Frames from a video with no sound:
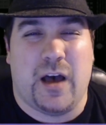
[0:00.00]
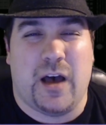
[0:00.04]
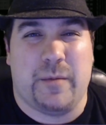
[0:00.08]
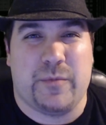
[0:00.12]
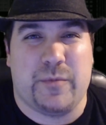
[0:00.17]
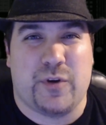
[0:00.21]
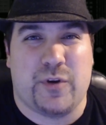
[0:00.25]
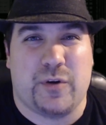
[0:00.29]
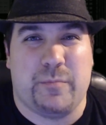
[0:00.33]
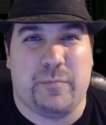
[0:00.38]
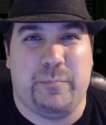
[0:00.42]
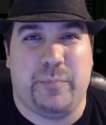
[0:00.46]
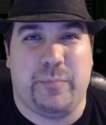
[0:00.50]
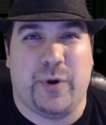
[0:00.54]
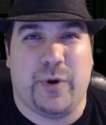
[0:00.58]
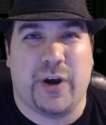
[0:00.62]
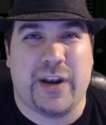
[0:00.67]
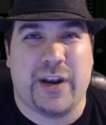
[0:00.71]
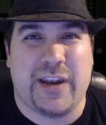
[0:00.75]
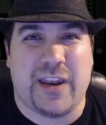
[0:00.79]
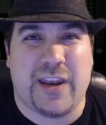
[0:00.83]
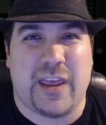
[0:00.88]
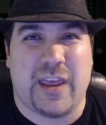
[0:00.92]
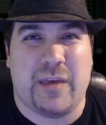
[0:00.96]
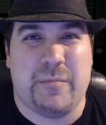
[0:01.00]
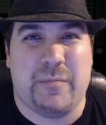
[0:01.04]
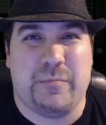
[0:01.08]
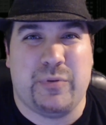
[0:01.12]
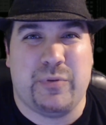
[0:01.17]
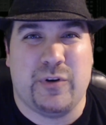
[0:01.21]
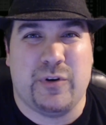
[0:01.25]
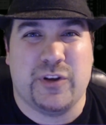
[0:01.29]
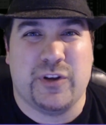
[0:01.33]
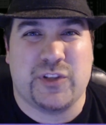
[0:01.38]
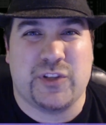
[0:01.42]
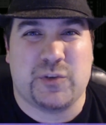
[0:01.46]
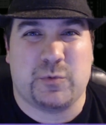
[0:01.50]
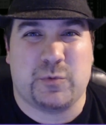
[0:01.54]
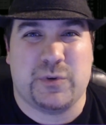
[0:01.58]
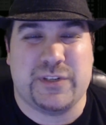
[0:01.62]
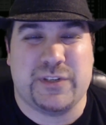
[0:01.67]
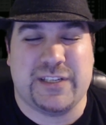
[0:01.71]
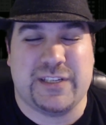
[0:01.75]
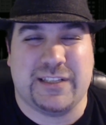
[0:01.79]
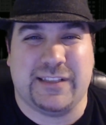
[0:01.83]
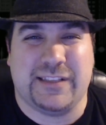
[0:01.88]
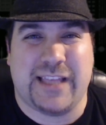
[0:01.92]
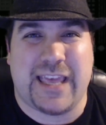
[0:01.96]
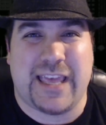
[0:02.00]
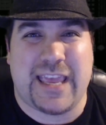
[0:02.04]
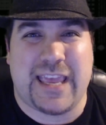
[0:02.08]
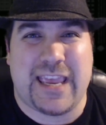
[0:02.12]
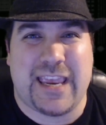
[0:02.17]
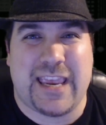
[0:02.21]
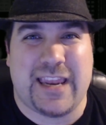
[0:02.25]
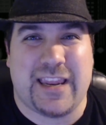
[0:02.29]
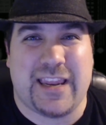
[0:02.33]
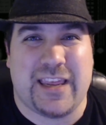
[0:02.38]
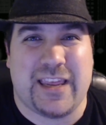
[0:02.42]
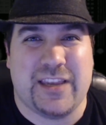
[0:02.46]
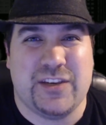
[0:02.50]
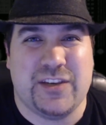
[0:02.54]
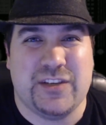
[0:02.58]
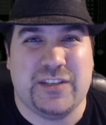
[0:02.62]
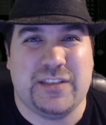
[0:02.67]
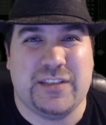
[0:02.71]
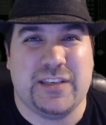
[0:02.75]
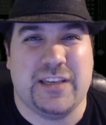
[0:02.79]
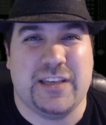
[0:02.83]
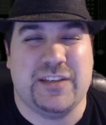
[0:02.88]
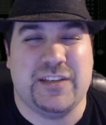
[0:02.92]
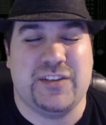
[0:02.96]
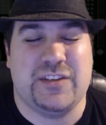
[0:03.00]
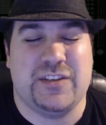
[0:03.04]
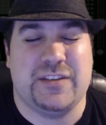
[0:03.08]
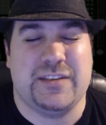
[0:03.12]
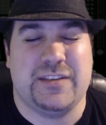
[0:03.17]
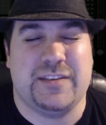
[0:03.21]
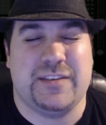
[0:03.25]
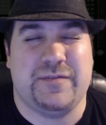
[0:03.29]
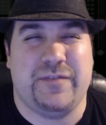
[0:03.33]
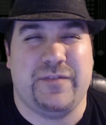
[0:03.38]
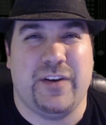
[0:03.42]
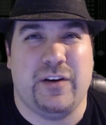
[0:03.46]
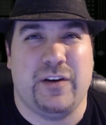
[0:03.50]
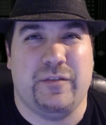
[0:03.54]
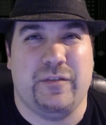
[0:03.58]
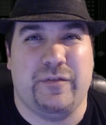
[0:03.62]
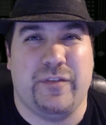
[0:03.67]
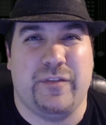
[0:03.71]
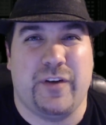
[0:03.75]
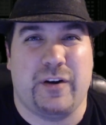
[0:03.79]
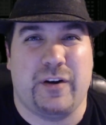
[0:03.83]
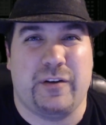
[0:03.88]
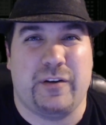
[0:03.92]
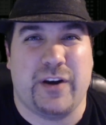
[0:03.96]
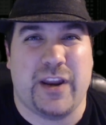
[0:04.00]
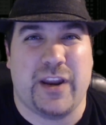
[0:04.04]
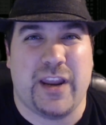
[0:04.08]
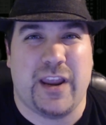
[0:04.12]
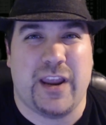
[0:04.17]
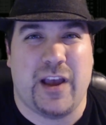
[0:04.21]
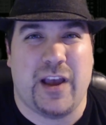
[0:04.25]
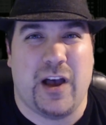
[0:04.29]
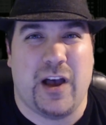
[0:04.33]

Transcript: Your button inputs were delayed. It just felt very